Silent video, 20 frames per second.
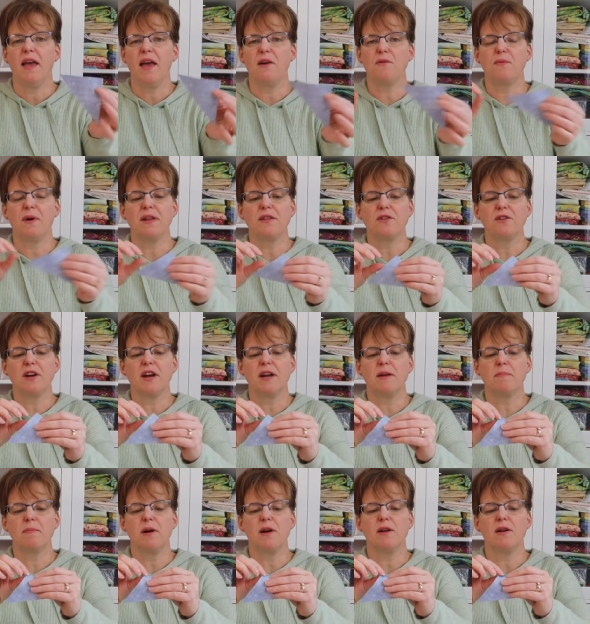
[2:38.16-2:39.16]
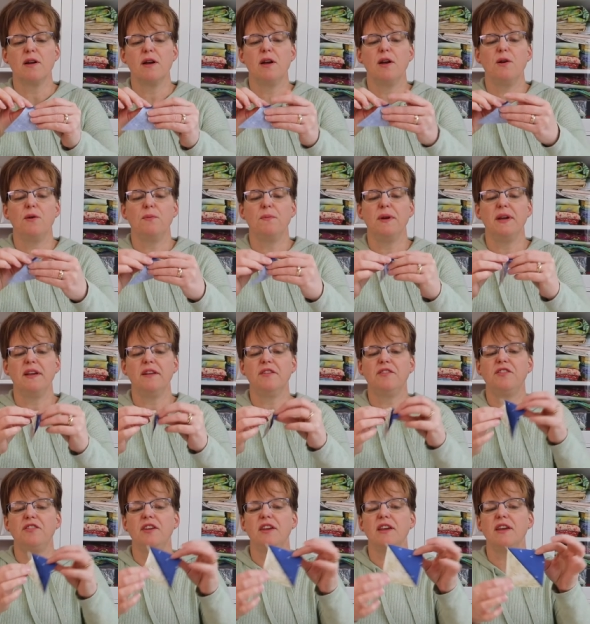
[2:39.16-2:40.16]
and when they're cut apart, we can
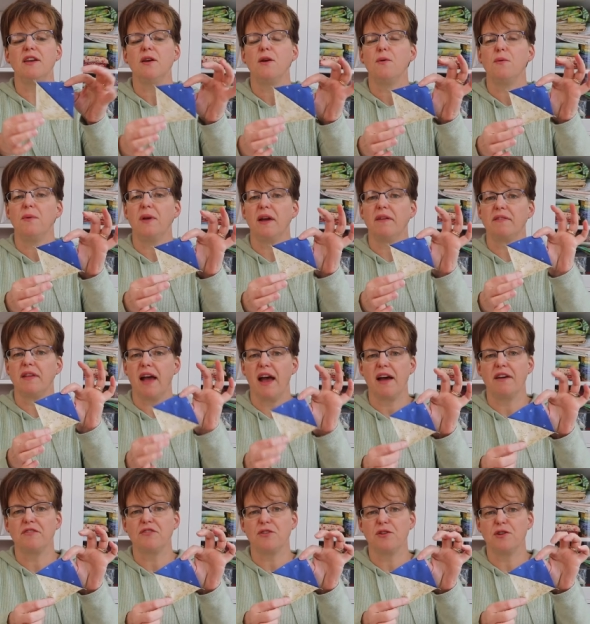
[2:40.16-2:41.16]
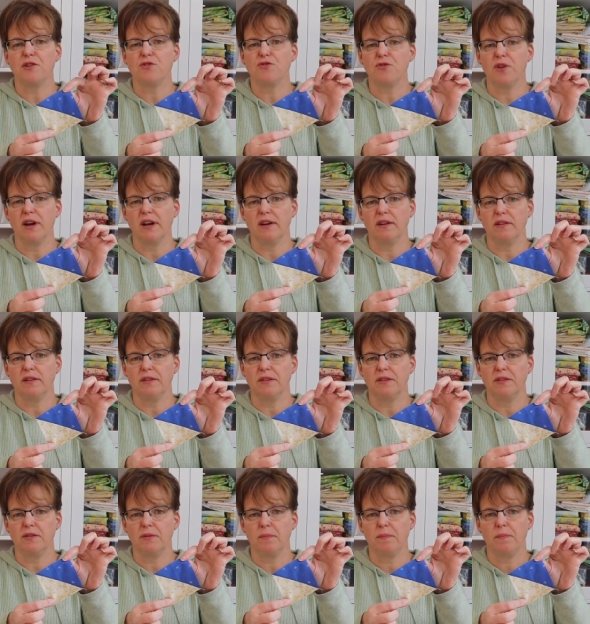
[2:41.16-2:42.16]
see we have the half square
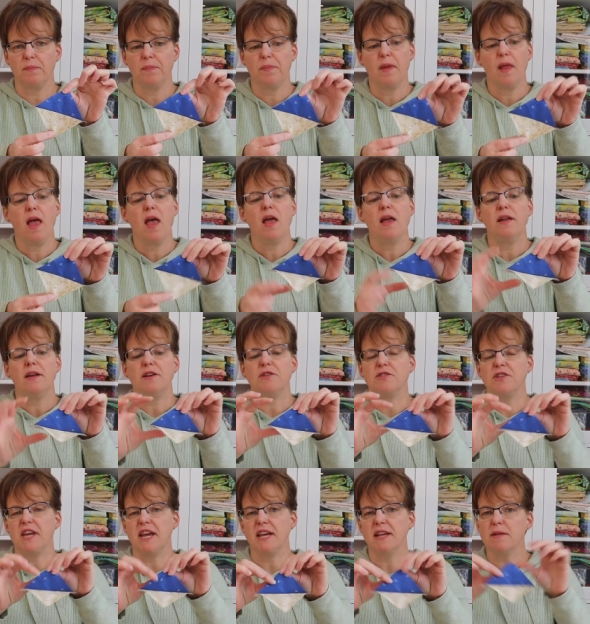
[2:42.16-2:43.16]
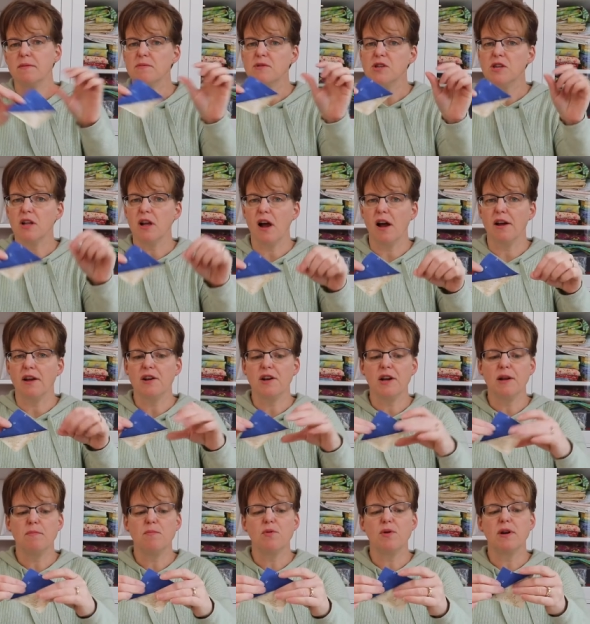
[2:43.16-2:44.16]
triangles. Now take them to the
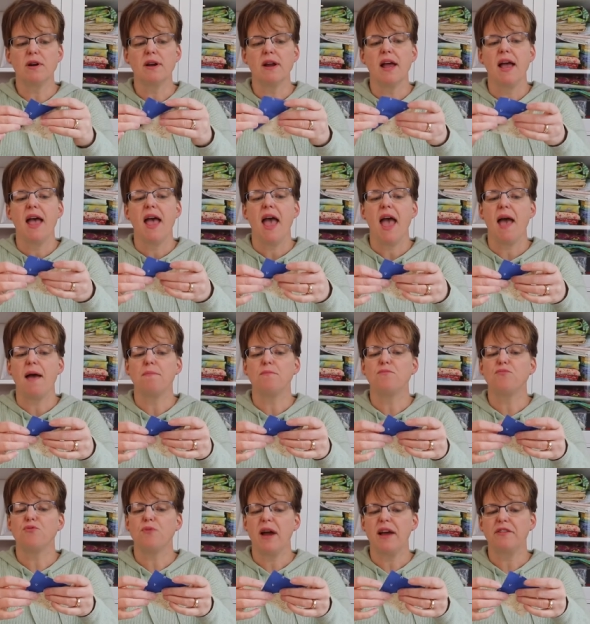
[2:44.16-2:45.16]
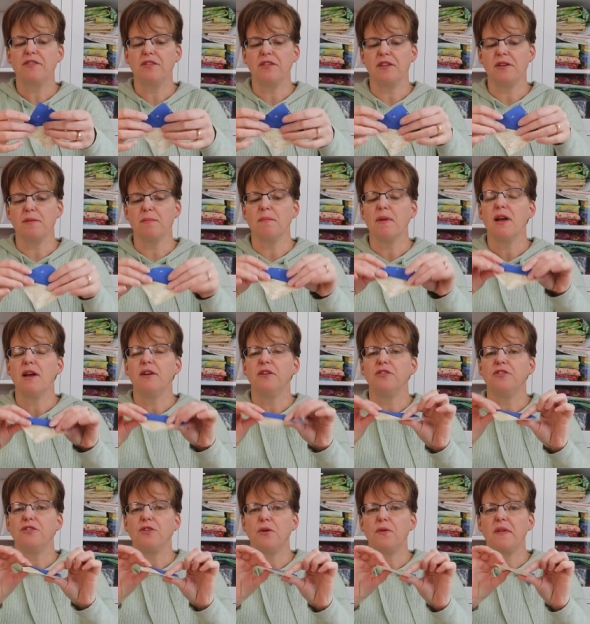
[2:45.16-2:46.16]
ironing board and press them
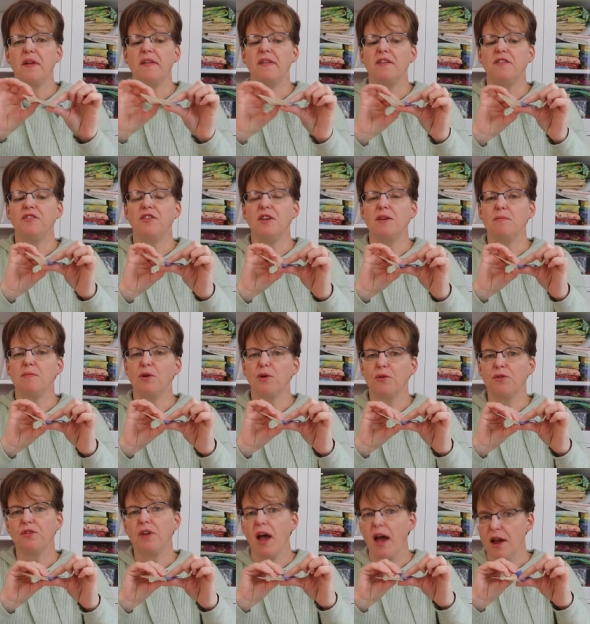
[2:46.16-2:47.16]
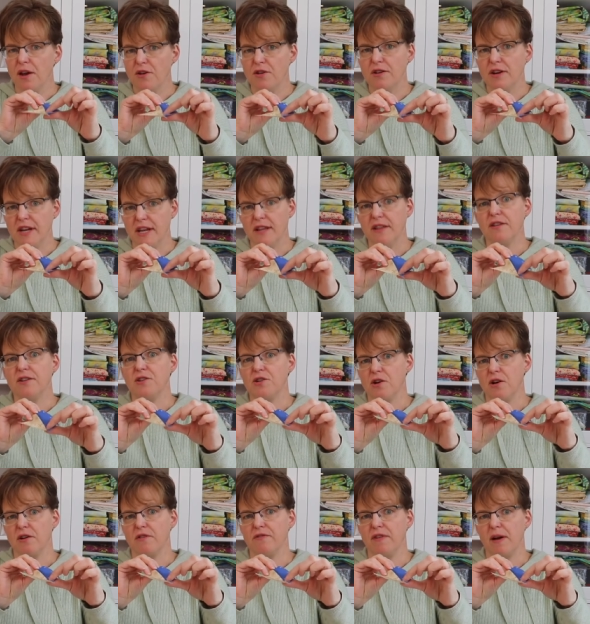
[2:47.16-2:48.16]
so that the seam goes underneath the
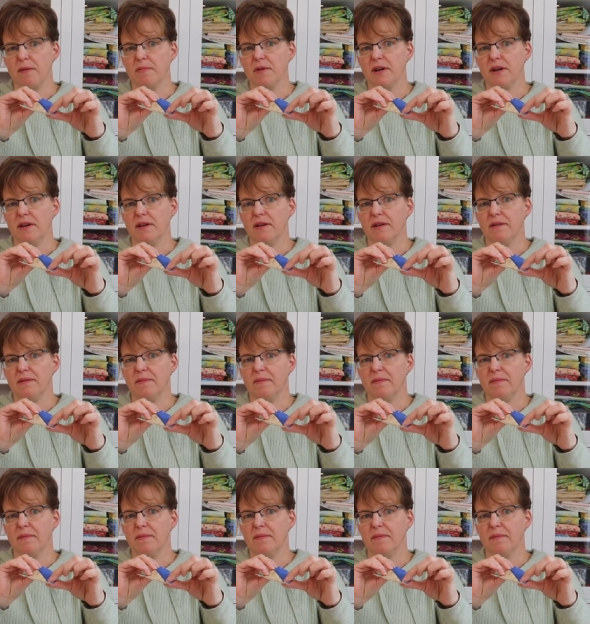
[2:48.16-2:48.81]
dark fabric.